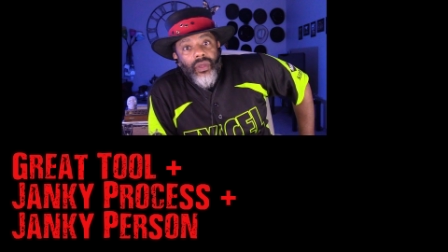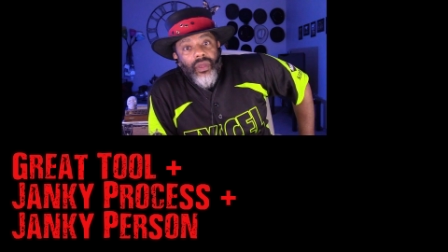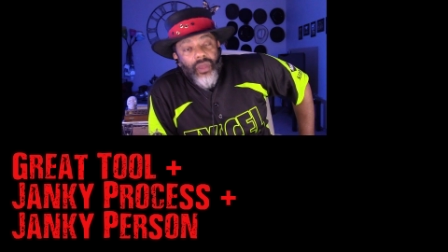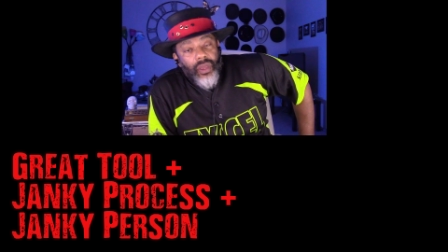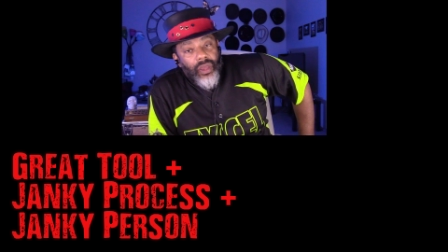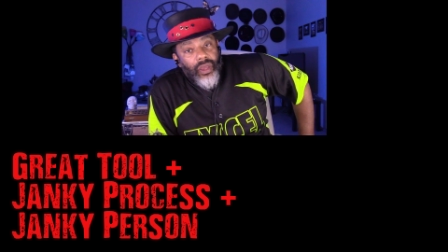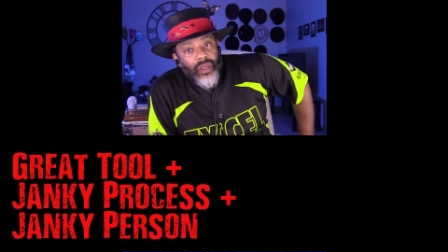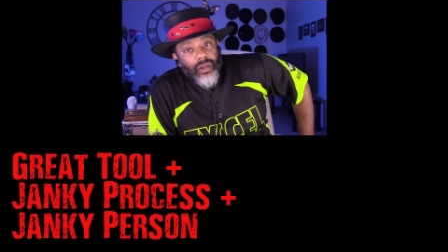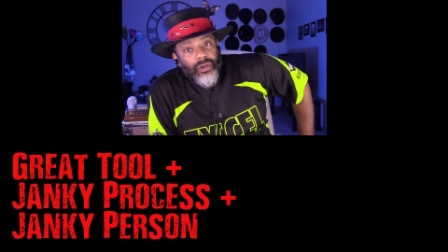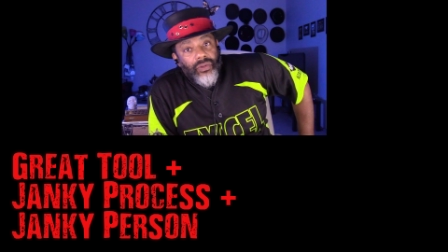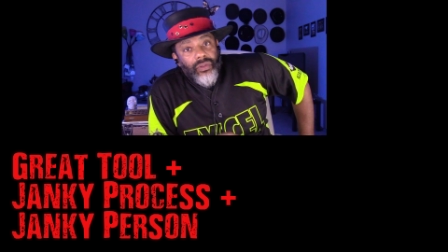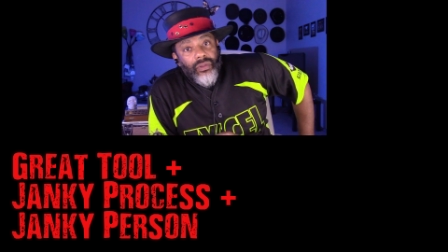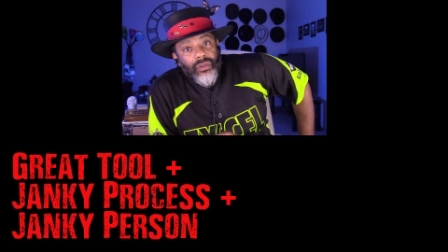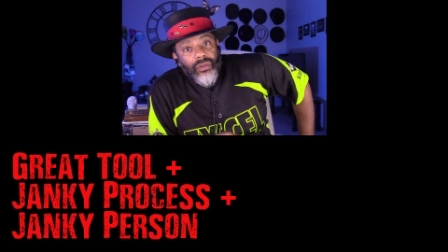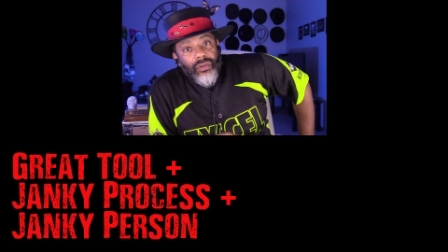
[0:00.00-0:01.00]
and
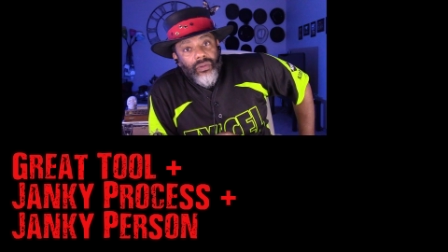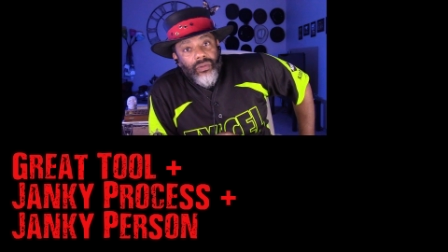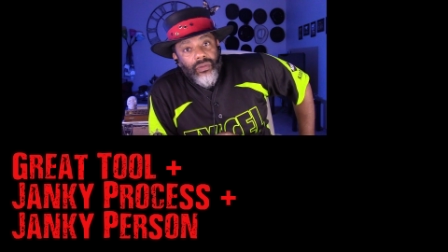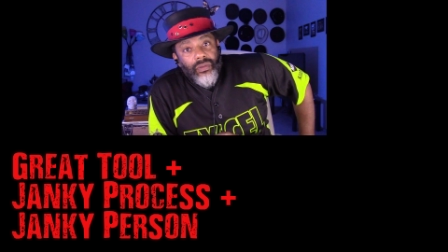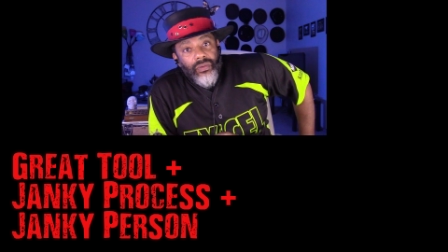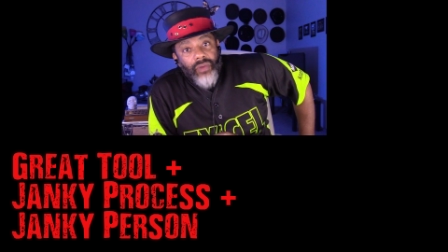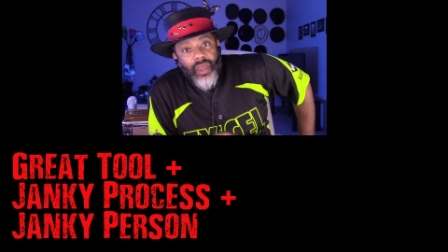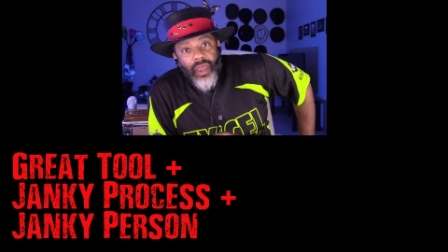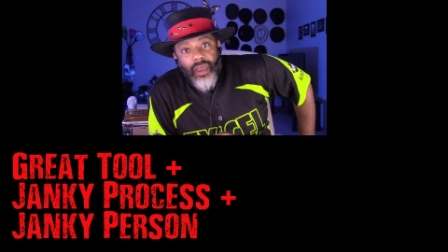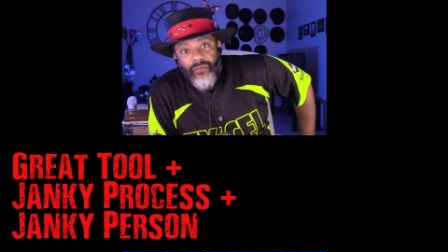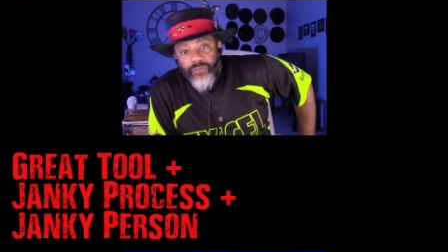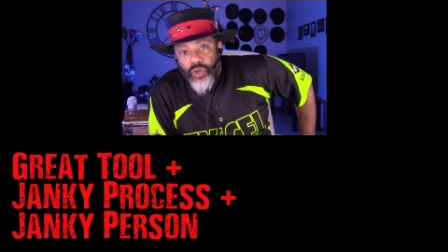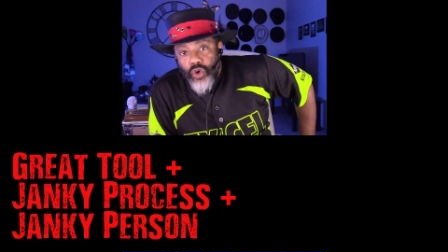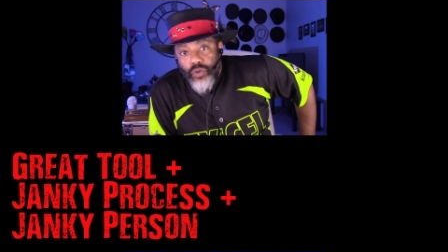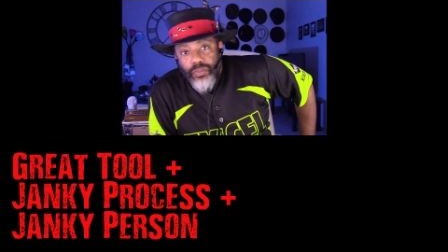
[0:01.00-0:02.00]
you have
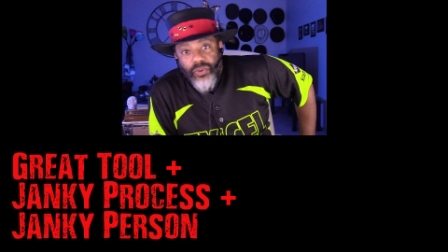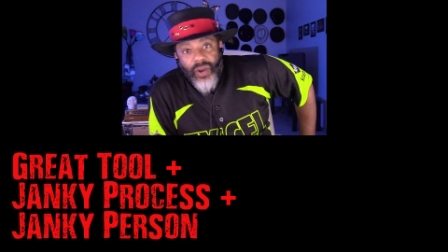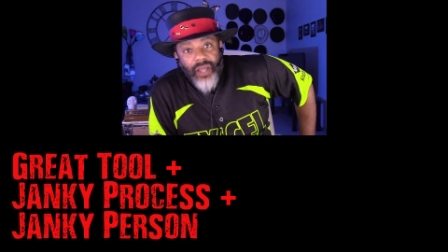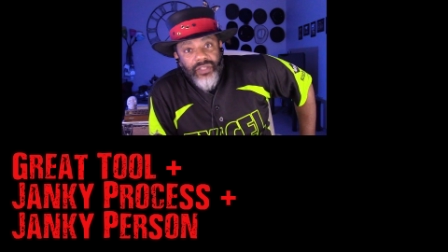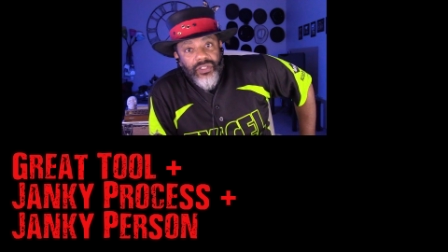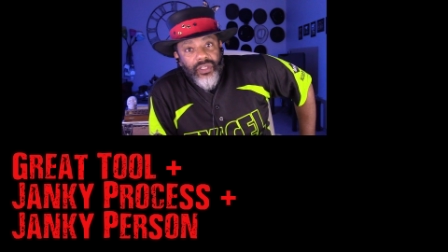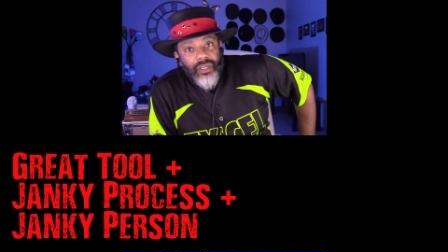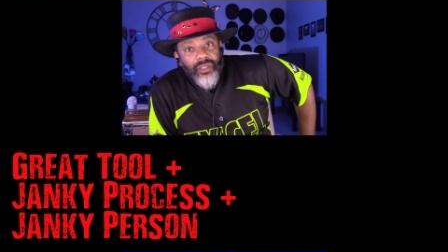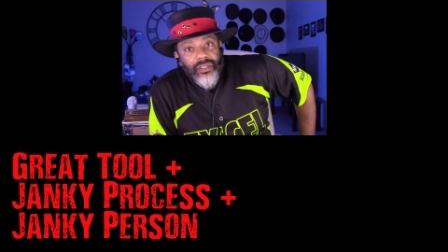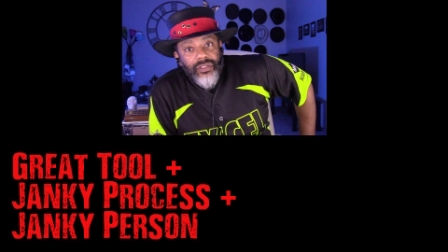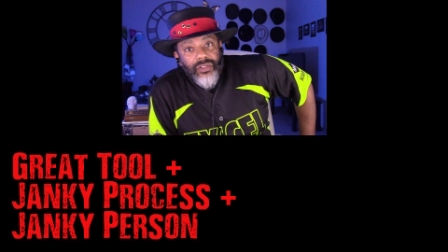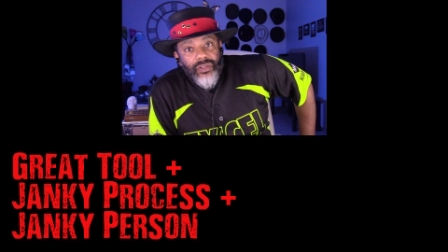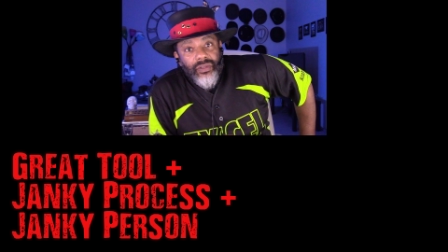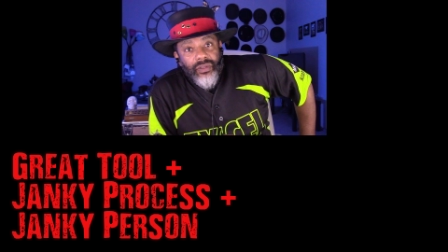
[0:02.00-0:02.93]
no process